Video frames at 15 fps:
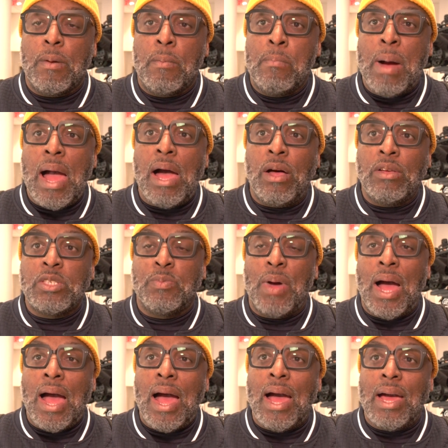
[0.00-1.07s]
miles
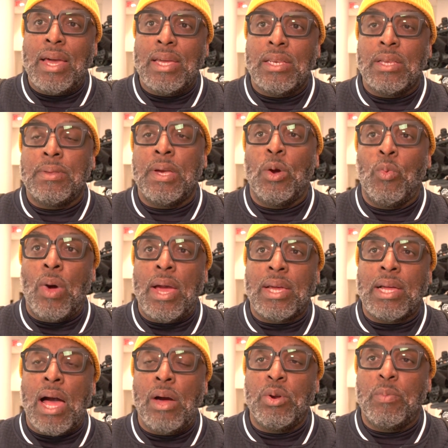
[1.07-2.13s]
behind their
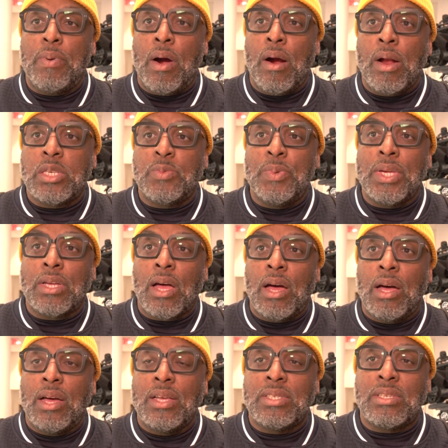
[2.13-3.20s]
white counterparts
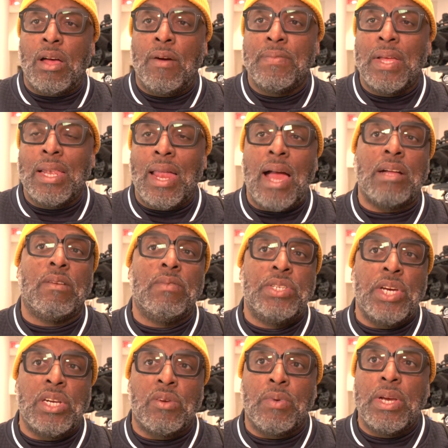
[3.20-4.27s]
because of the lack of
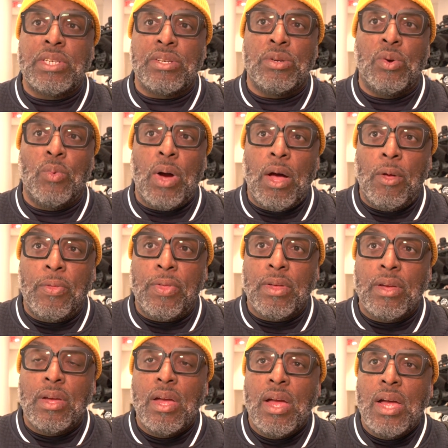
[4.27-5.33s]
generational wealth,
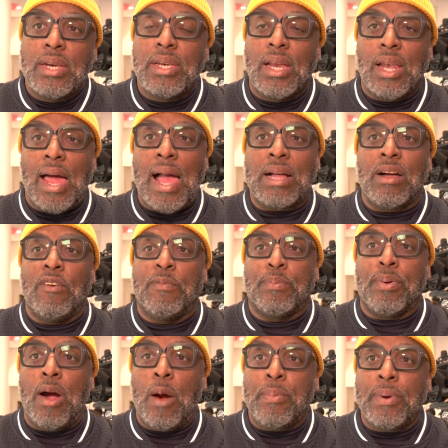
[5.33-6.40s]
the lack of
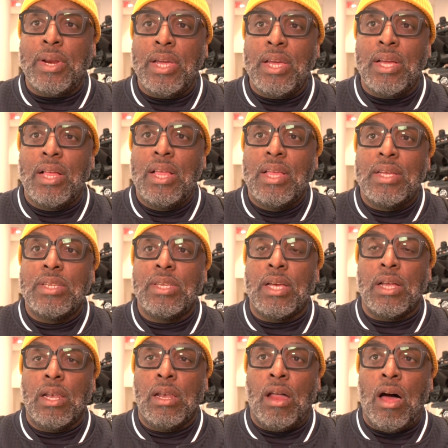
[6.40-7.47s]
property,
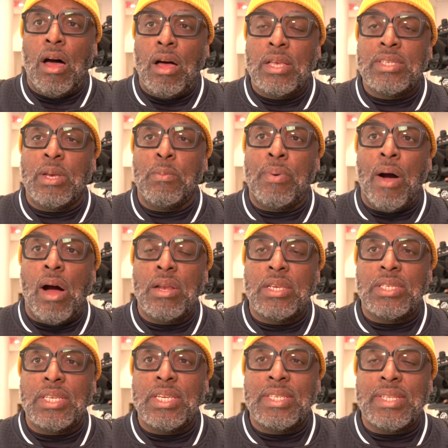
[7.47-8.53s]
the laws and
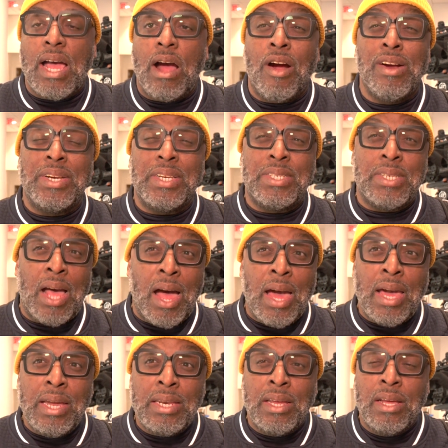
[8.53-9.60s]
policies that are
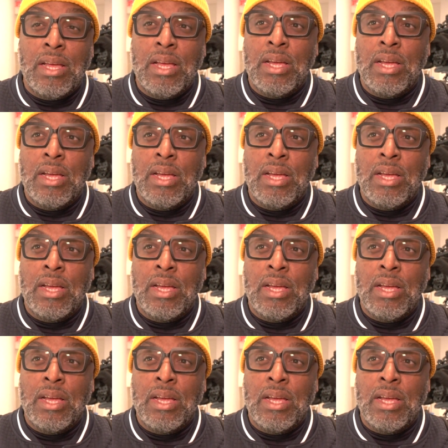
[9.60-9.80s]
designed